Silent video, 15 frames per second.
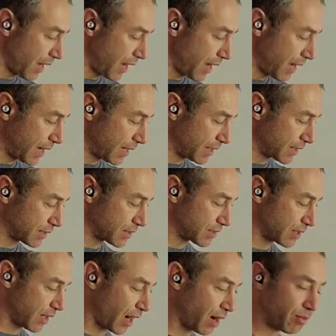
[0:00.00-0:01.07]
and
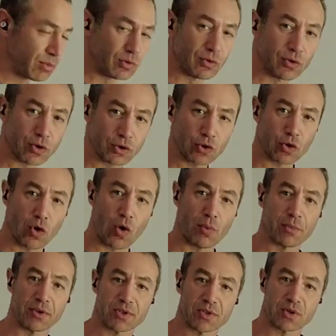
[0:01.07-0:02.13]
I will not
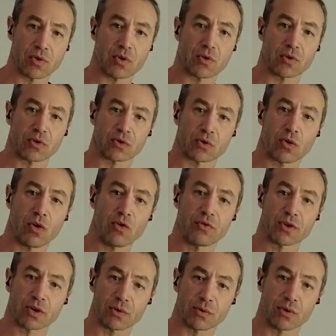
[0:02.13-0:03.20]
comment on
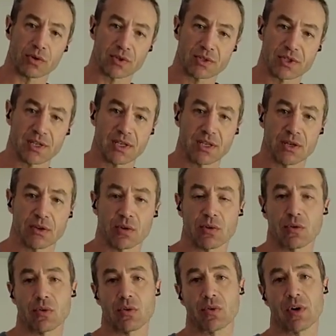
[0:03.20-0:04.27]
coffee quality
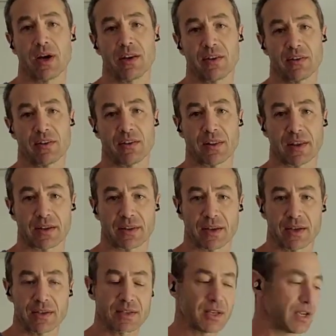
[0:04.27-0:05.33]
or anything like
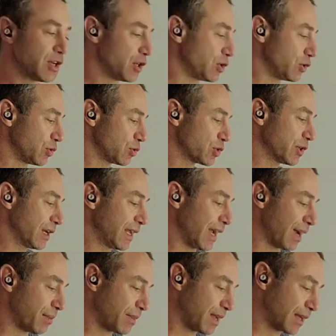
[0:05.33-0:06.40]
that. Usually
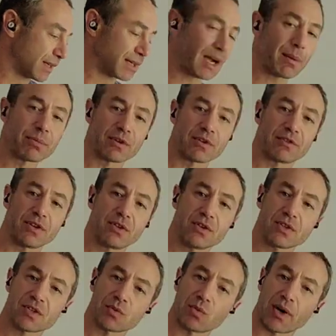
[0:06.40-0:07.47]
I make a couple of
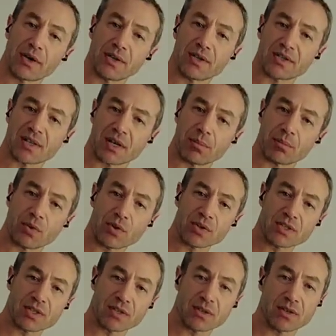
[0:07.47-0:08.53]
videos, one is
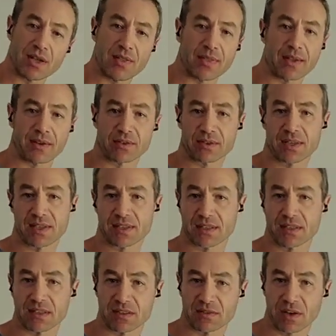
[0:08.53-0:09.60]
unboxing and then
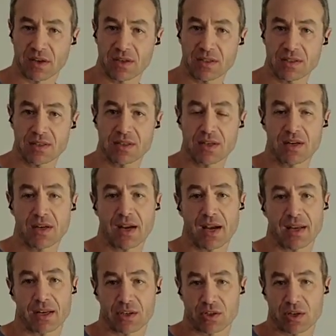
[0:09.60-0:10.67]
testing device
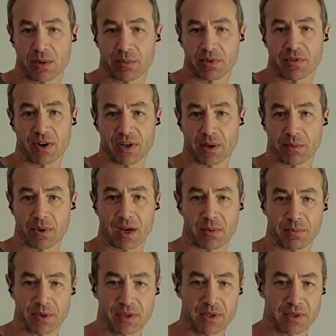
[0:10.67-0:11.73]
and actually providing my
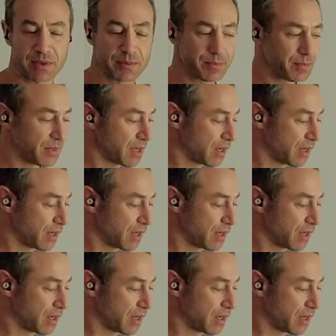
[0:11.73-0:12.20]
opinion.